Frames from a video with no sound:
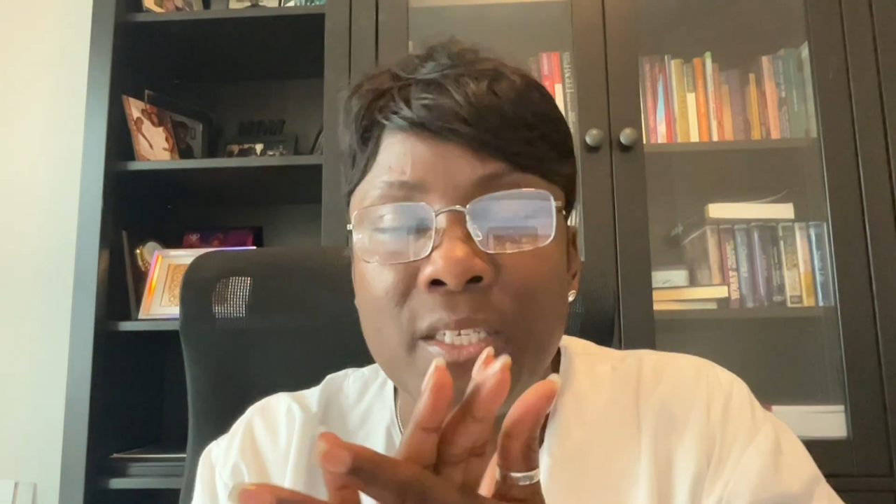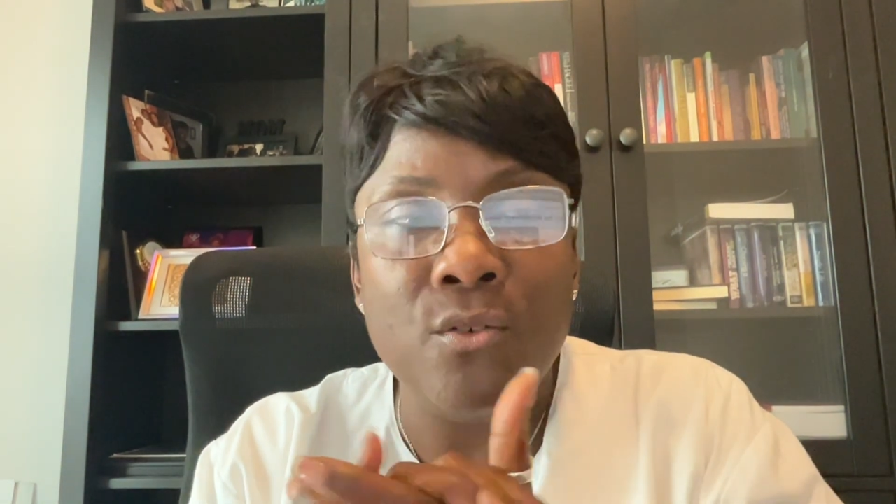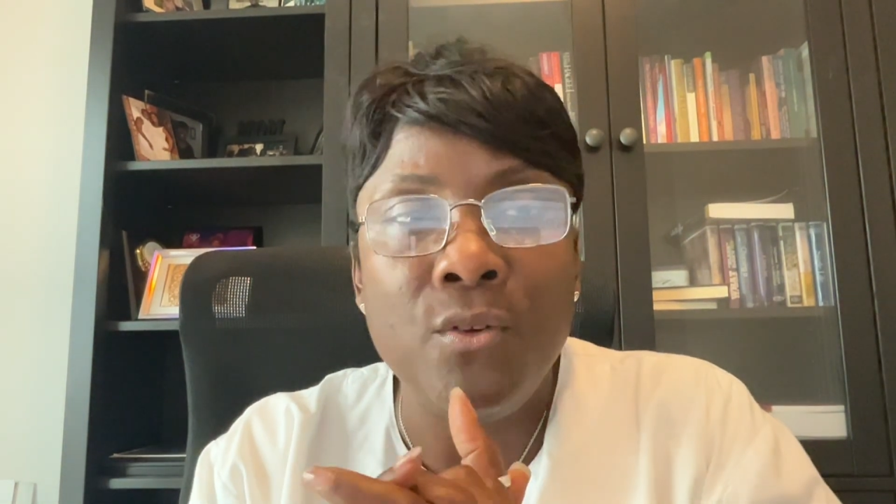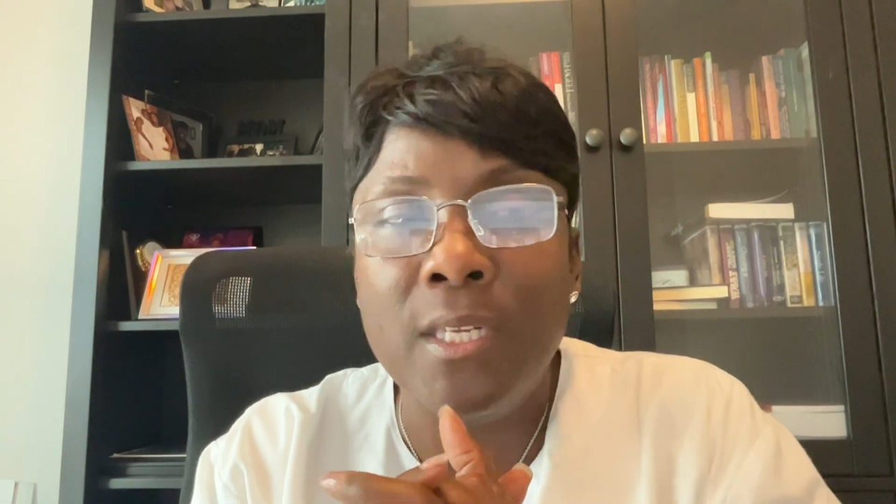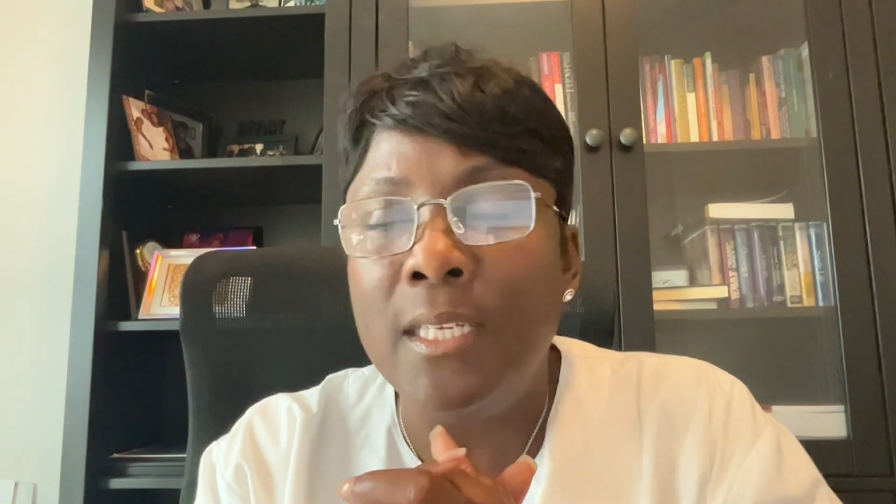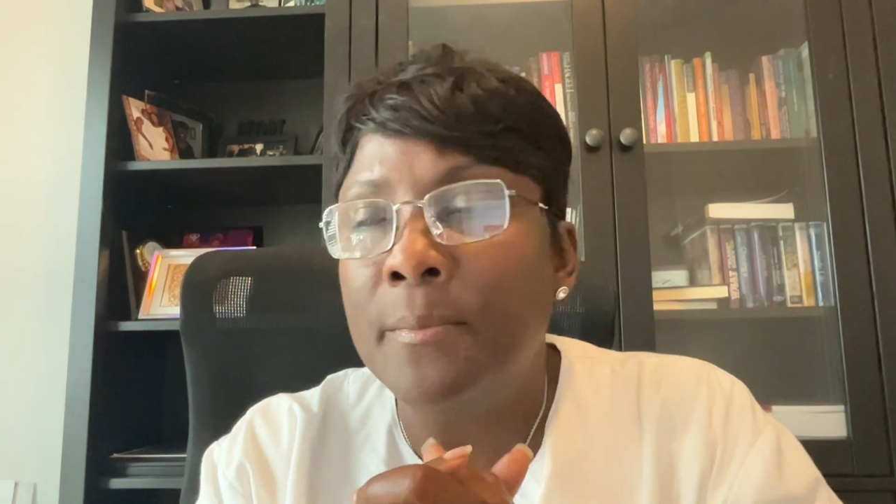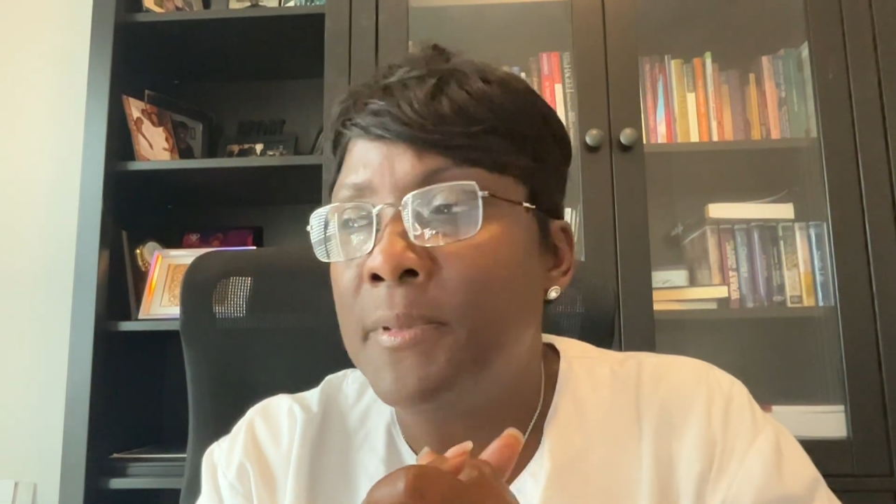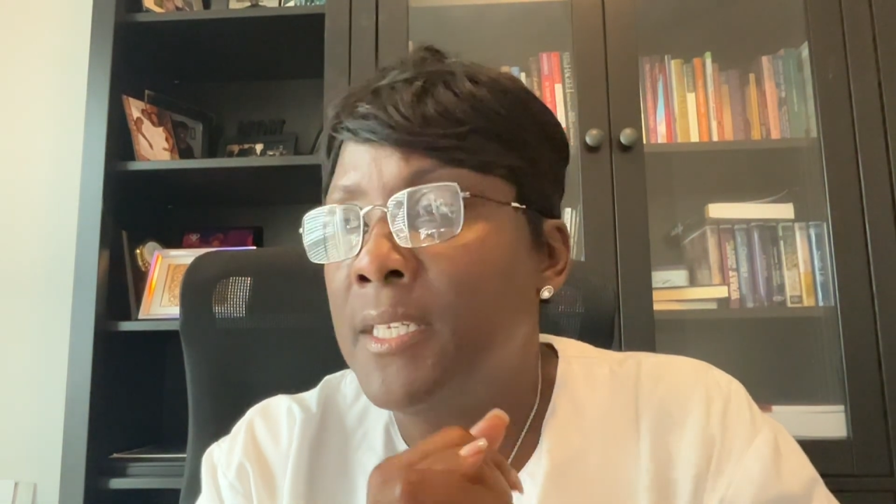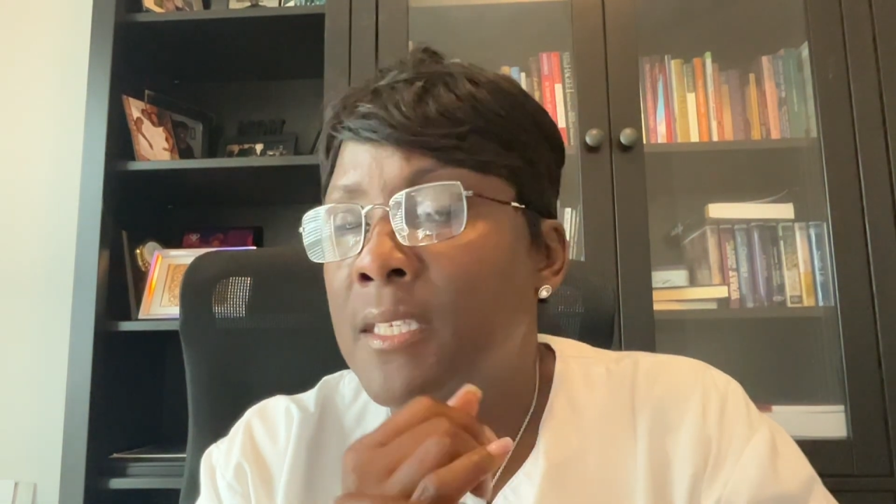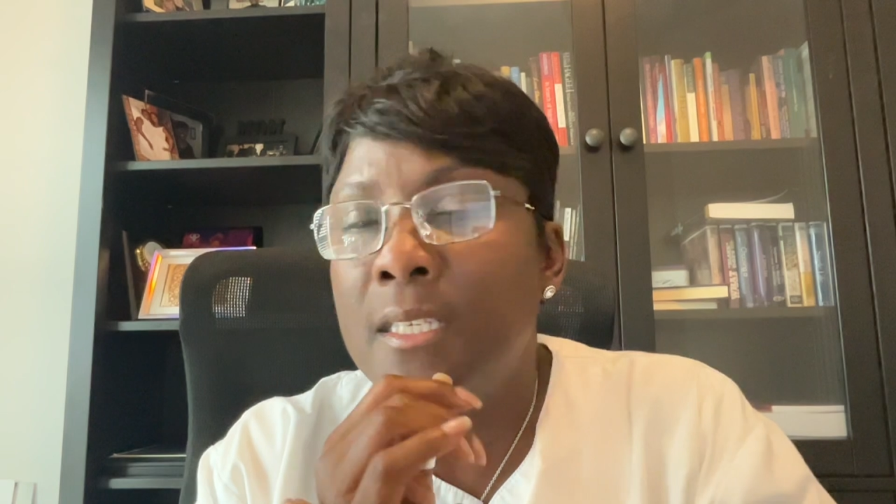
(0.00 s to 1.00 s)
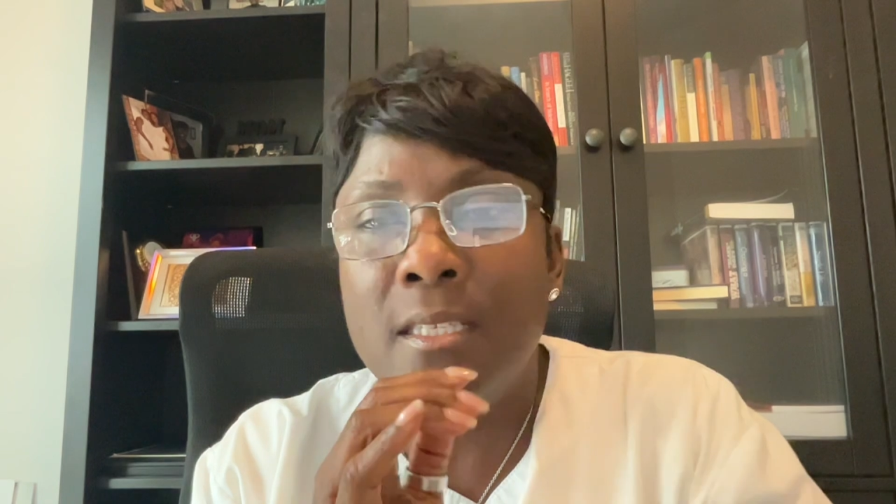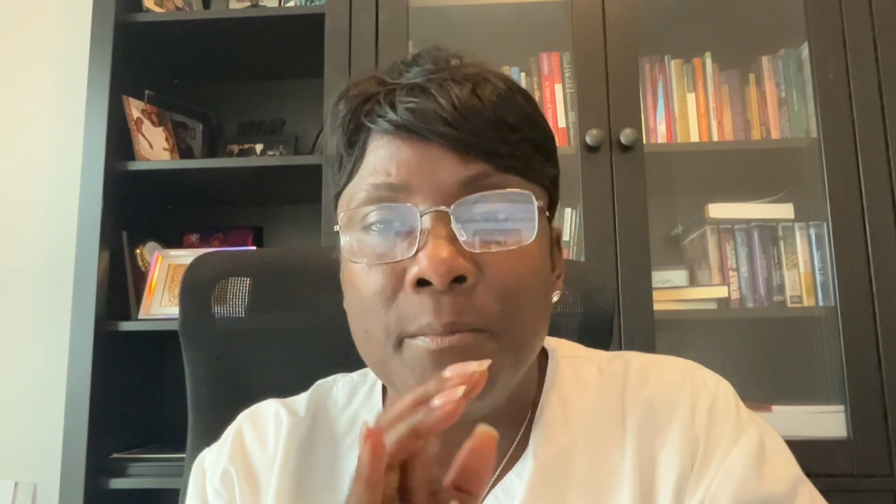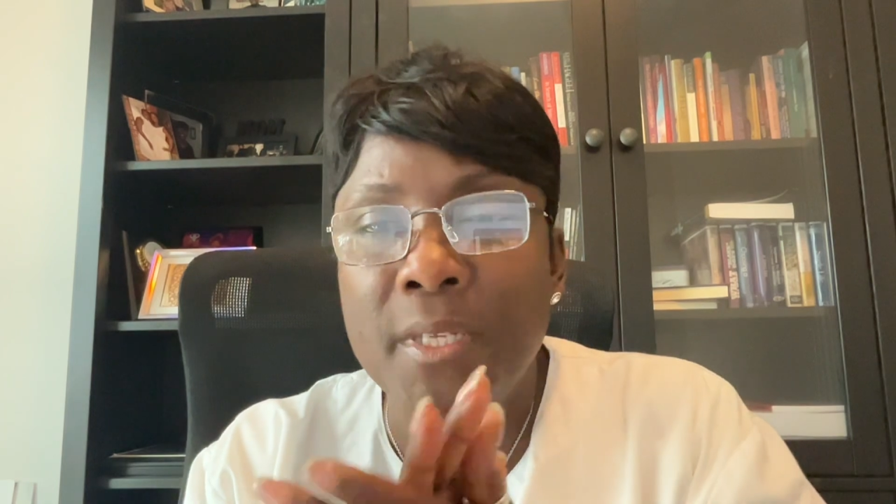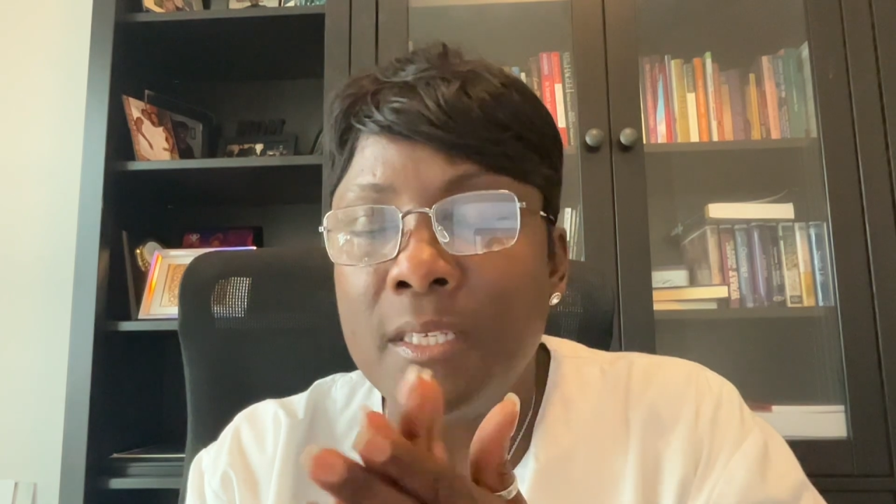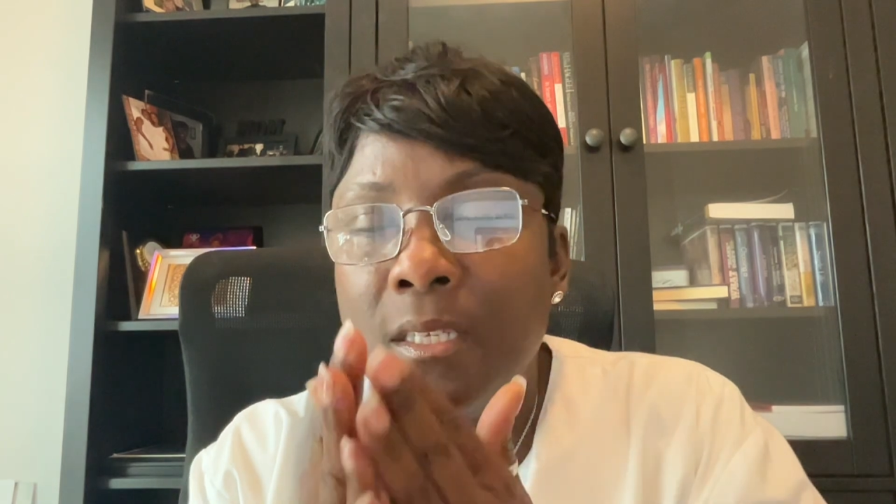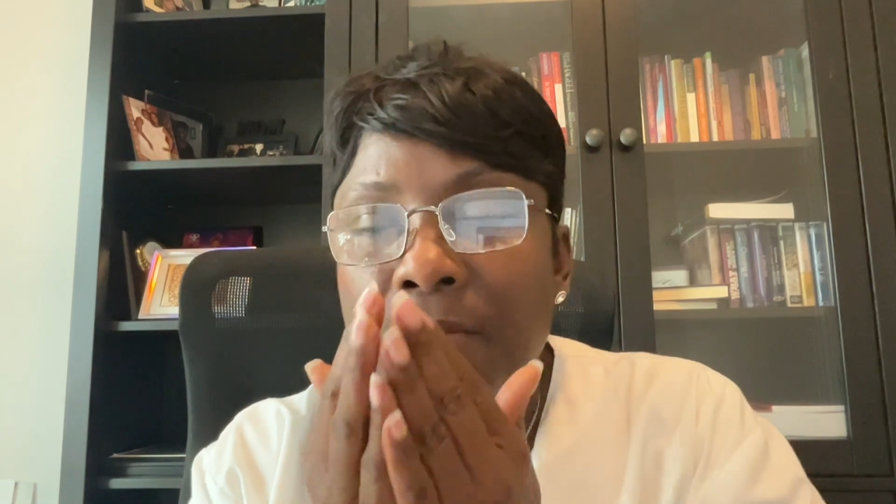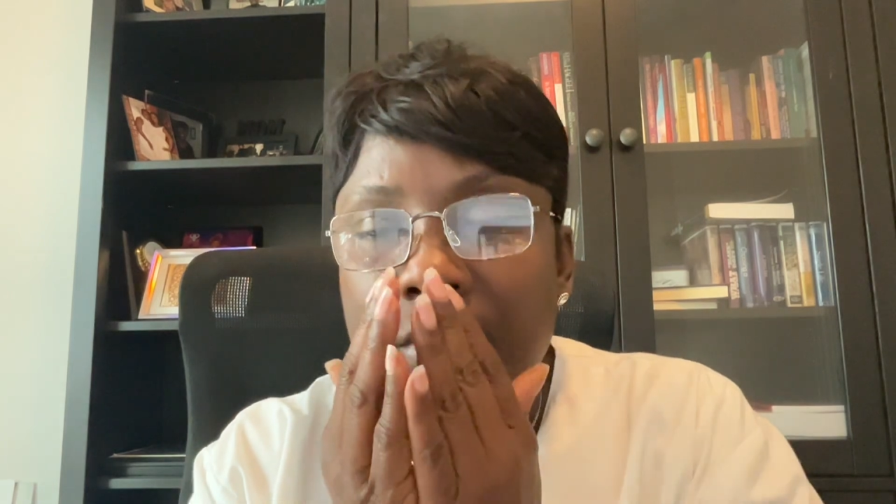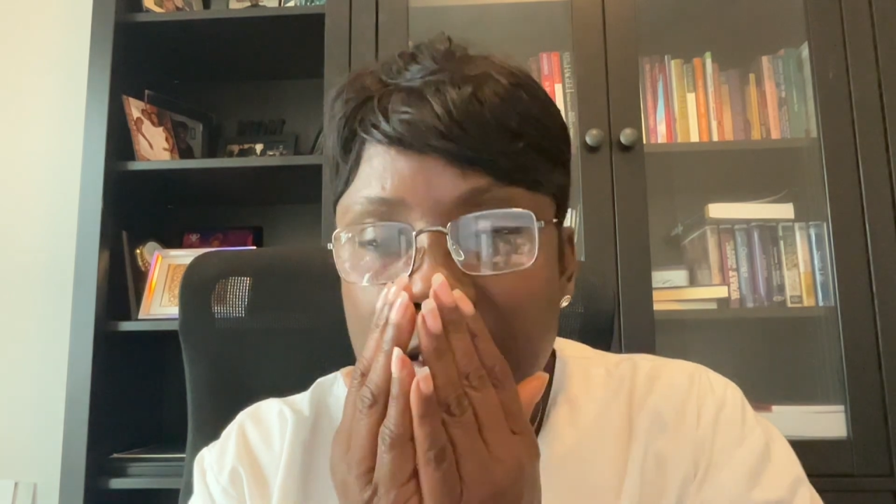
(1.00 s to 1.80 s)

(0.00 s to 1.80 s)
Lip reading: It's eucalyptus and some other stuff,